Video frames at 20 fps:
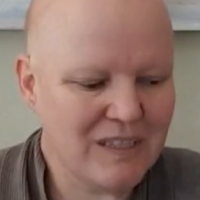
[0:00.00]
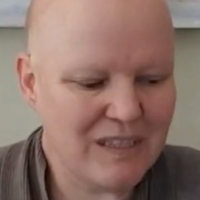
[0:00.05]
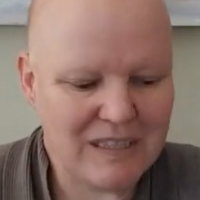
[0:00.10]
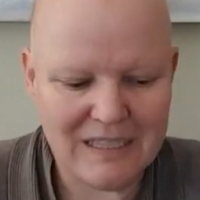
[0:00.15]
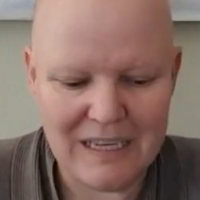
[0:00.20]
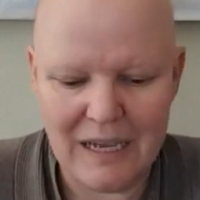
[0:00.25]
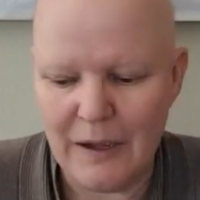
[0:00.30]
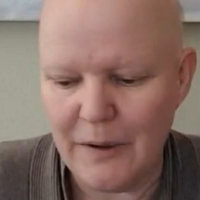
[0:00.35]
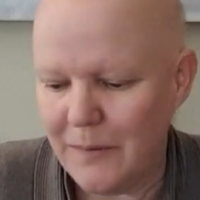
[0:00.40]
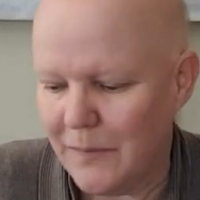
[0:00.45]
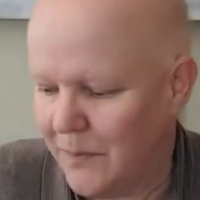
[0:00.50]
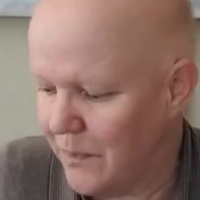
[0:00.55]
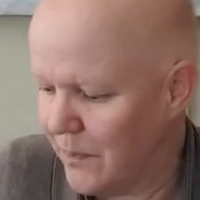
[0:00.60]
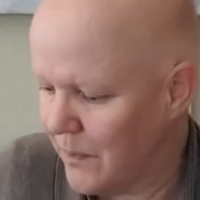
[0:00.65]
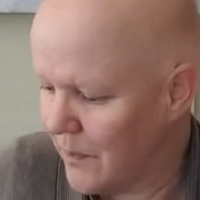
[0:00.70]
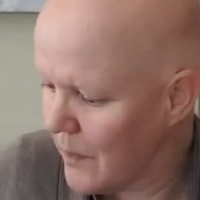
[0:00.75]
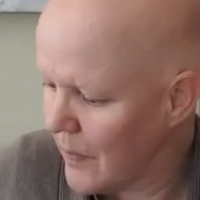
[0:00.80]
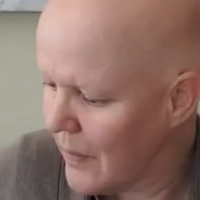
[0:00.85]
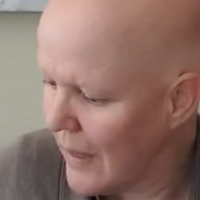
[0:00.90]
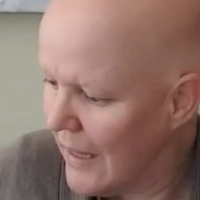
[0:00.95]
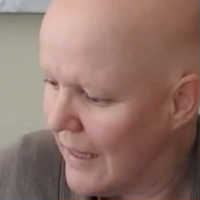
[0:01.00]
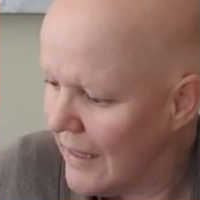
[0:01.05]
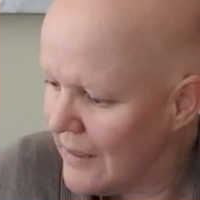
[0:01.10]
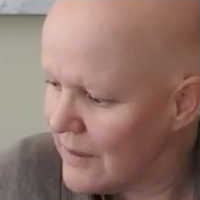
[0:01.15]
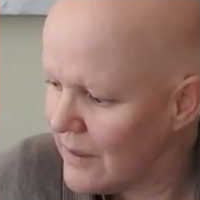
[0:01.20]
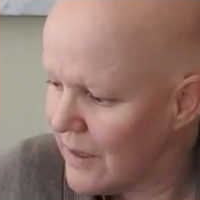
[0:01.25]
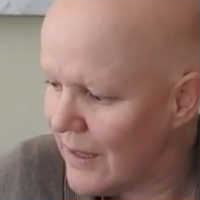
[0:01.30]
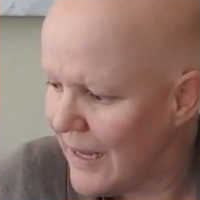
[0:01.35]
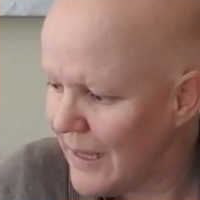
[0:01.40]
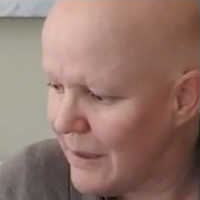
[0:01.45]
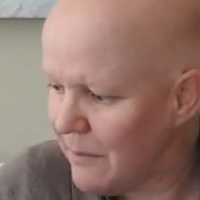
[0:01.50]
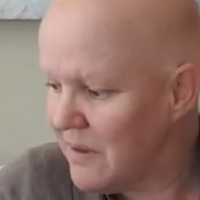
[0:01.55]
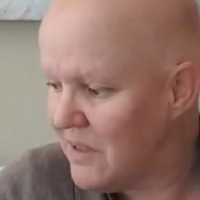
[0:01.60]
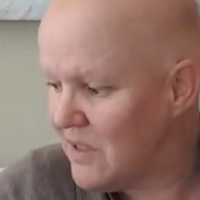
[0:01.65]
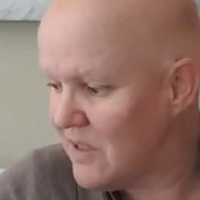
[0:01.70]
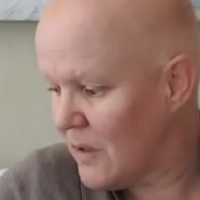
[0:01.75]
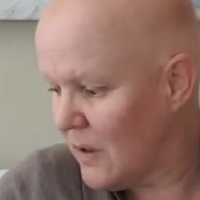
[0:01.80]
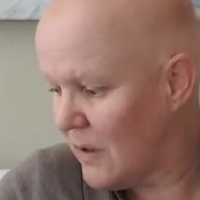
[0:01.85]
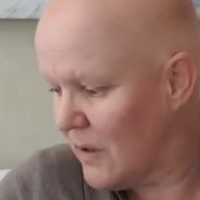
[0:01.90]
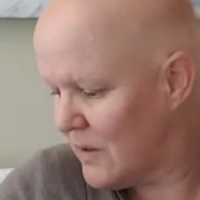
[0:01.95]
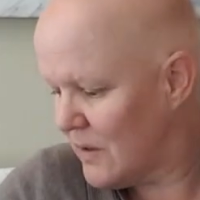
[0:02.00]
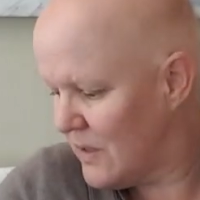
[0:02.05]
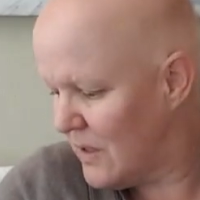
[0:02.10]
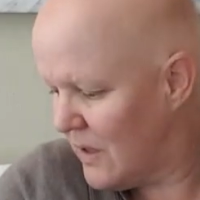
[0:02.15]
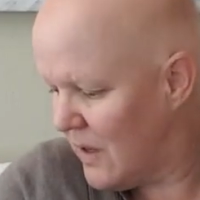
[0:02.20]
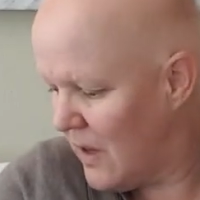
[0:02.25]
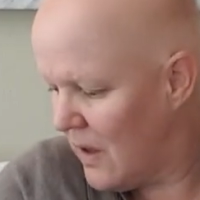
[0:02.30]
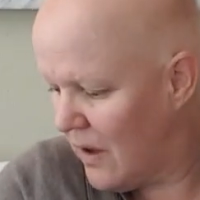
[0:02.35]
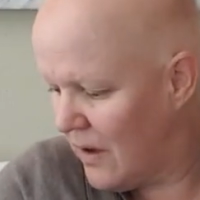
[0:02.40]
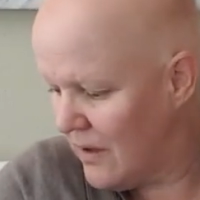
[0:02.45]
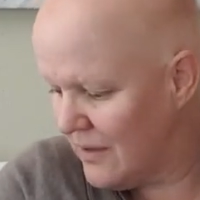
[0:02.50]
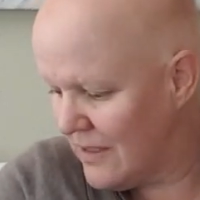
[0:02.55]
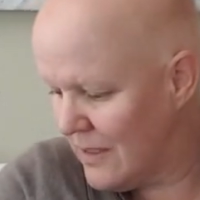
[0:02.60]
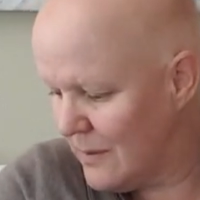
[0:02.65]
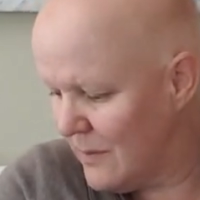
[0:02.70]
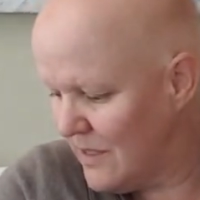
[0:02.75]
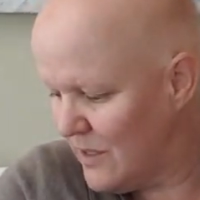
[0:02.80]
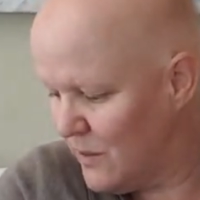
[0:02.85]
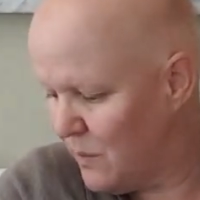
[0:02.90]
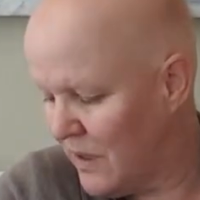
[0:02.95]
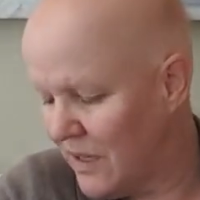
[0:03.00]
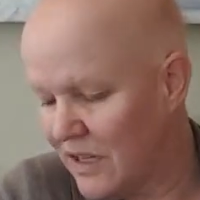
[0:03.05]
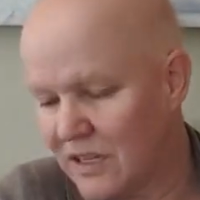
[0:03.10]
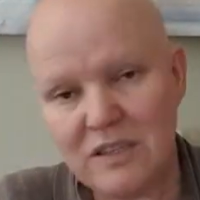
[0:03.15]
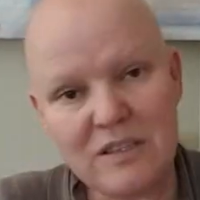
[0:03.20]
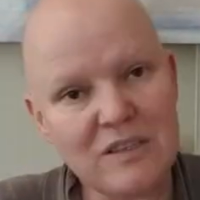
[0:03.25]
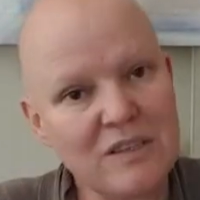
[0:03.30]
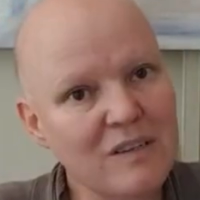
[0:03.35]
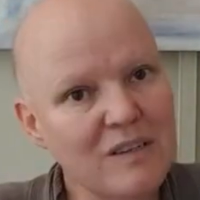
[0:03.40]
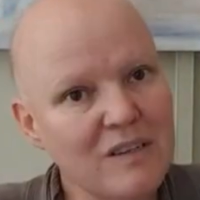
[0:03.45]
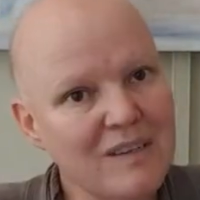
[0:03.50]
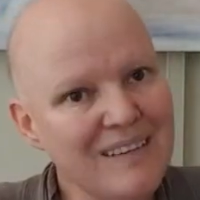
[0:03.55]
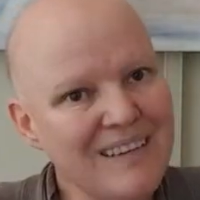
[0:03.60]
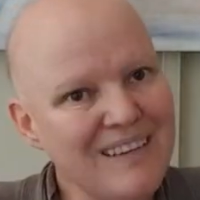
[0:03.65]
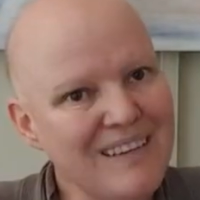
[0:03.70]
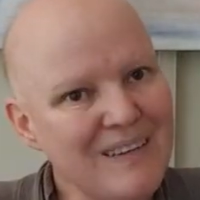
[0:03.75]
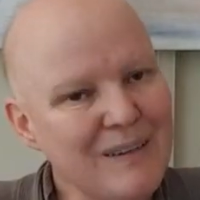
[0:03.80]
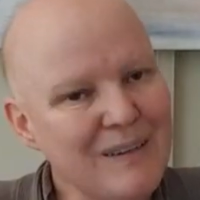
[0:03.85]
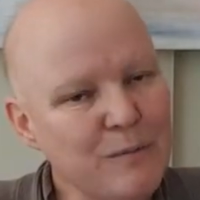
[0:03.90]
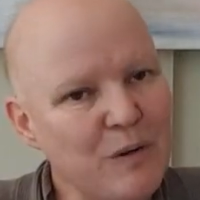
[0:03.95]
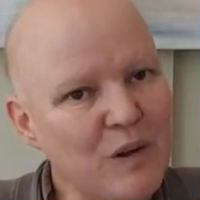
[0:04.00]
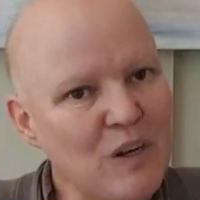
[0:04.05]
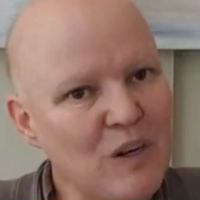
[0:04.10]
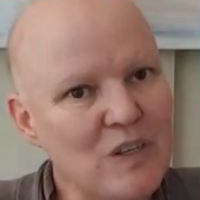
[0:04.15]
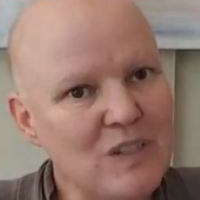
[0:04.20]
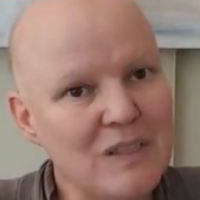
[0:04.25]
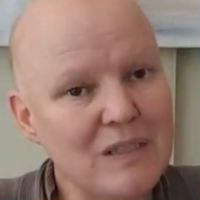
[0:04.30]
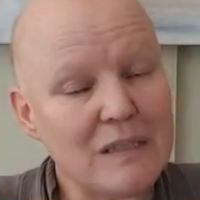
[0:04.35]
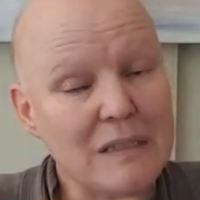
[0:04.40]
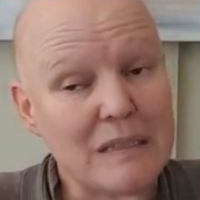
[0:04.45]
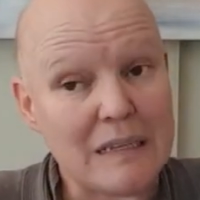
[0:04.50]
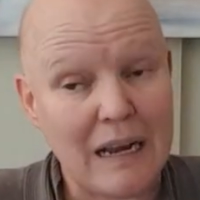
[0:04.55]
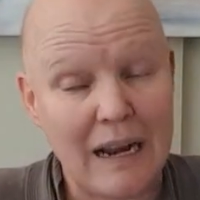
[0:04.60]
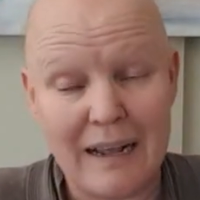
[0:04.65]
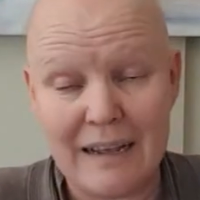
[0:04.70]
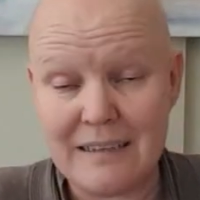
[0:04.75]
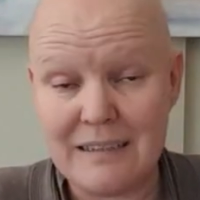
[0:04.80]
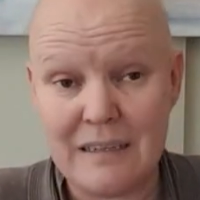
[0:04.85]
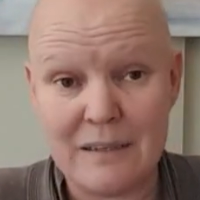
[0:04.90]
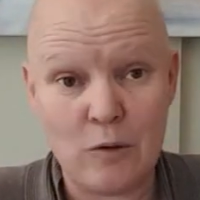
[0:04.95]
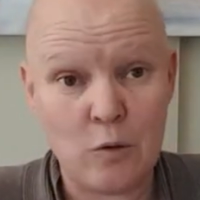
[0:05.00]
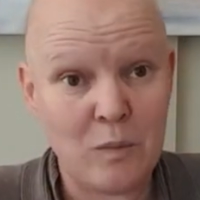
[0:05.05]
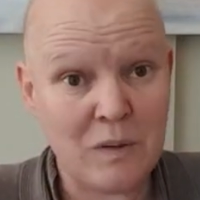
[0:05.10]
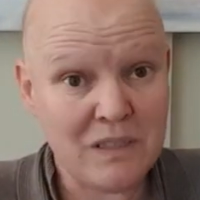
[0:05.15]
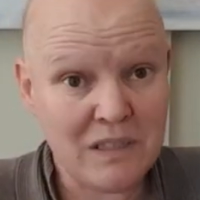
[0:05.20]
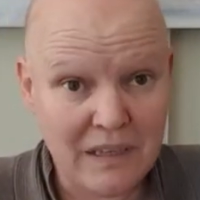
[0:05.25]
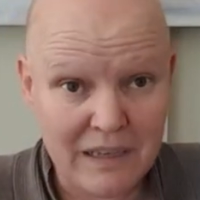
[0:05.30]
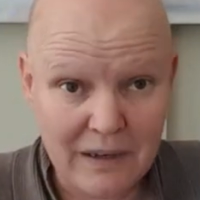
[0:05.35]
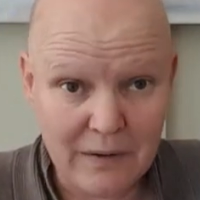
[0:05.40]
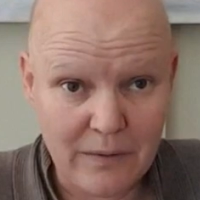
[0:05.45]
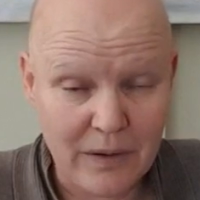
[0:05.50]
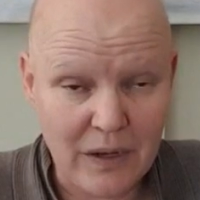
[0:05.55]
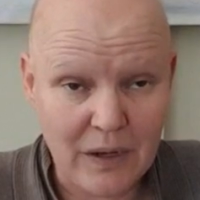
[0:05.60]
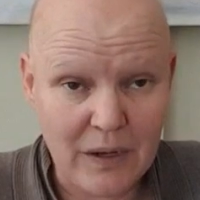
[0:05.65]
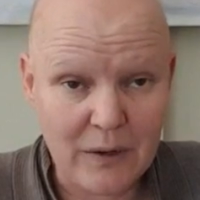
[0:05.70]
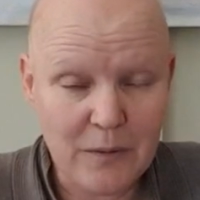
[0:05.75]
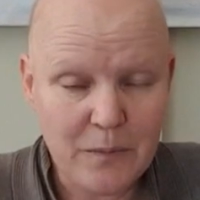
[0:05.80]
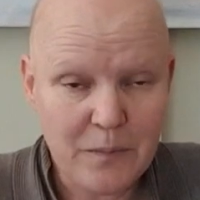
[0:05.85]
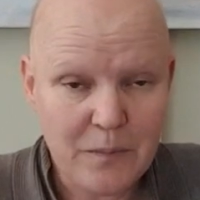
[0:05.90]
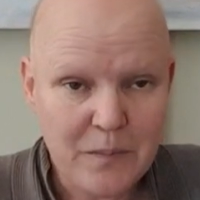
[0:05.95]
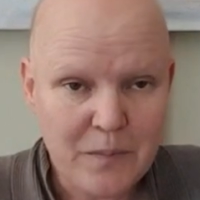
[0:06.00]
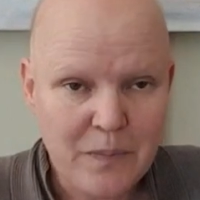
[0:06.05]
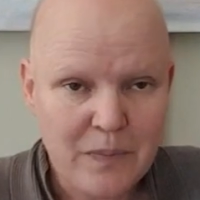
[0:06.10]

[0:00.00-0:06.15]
So let me start. So the last time I spoke to you was, like I said, almost a year ago,